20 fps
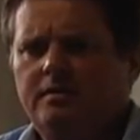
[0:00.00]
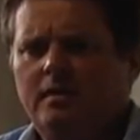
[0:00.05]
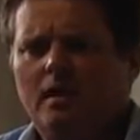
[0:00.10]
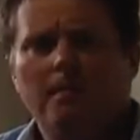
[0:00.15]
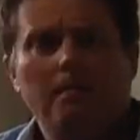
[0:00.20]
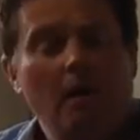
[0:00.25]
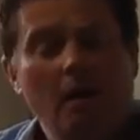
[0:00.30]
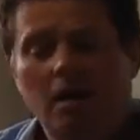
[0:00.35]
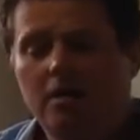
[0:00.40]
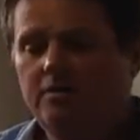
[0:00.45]
a
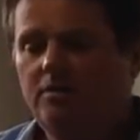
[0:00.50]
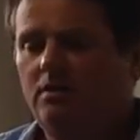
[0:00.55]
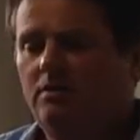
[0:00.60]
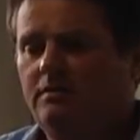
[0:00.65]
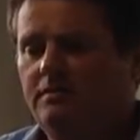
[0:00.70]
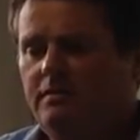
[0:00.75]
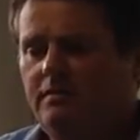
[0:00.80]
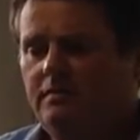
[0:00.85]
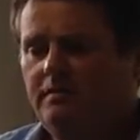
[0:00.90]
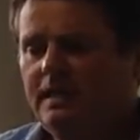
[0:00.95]
part of,
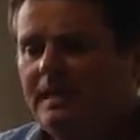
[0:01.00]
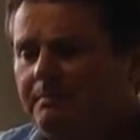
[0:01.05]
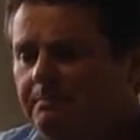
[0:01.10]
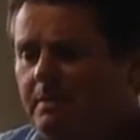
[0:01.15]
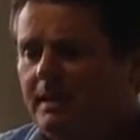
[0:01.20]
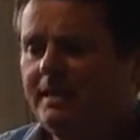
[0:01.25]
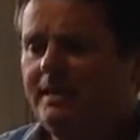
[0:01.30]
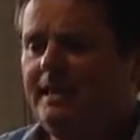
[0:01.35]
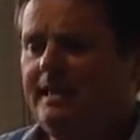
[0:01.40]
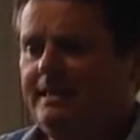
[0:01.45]

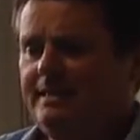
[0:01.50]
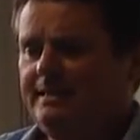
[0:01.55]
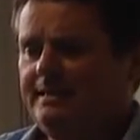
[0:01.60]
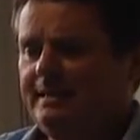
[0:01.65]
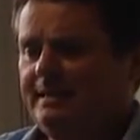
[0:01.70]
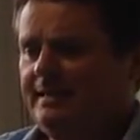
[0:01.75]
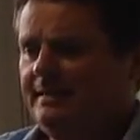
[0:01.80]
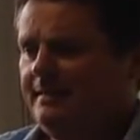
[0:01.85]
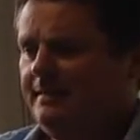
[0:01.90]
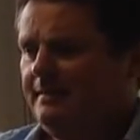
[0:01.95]
implicated
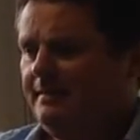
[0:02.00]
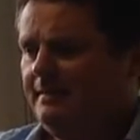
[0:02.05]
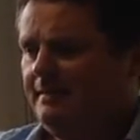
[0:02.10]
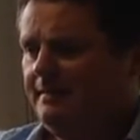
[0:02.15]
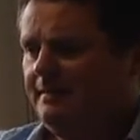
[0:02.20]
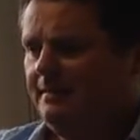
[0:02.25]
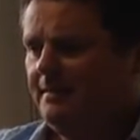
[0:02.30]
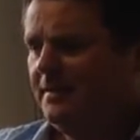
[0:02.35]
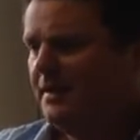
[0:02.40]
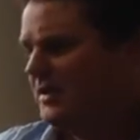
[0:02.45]
in,
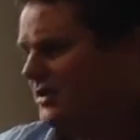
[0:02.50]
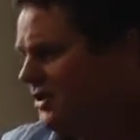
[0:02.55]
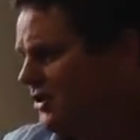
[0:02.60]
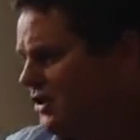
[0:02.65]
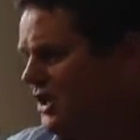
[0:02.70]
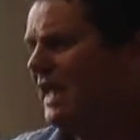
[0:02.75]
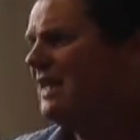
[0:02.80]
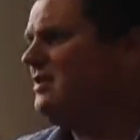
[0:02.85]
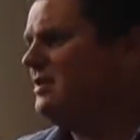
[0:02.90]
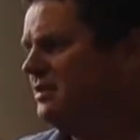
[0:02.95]
that is
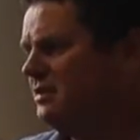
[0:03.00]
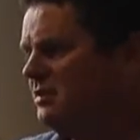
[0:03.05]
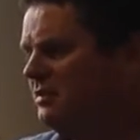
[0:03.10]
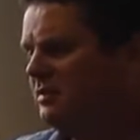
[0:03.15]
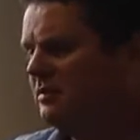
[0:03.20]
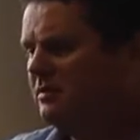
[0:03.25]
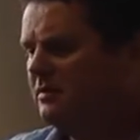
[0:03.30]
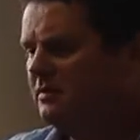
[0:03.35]
shattered.